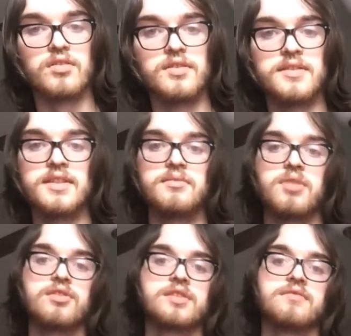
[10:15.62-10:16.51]
You see,
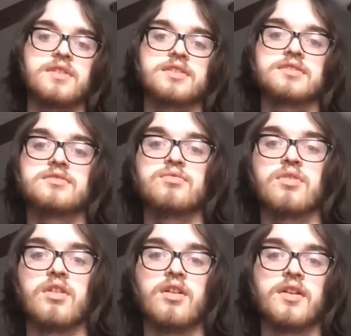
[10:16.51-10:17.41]
most of us
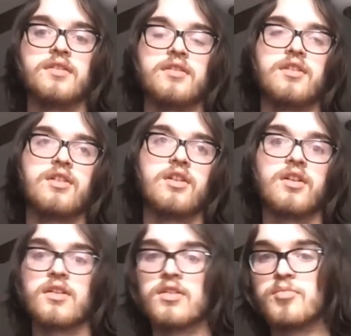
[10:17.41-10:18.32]
were on
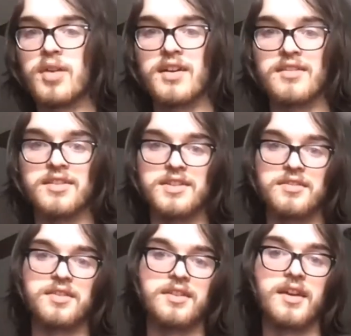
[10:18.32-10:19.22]
autopilot
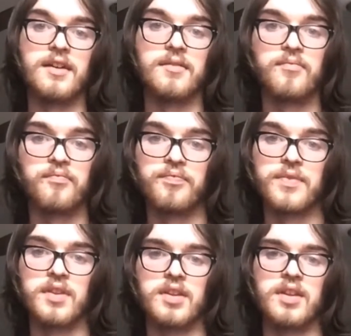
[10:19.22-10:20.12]
during the day,
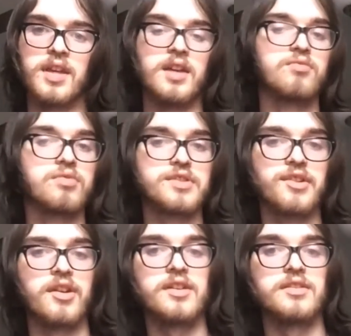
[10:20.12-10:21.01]
and we're
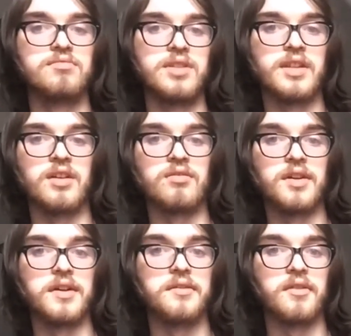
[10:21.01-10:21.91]
trained to be that
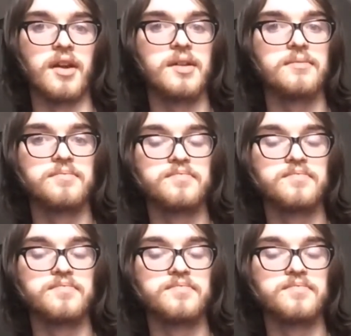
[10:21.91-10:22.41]
way, right?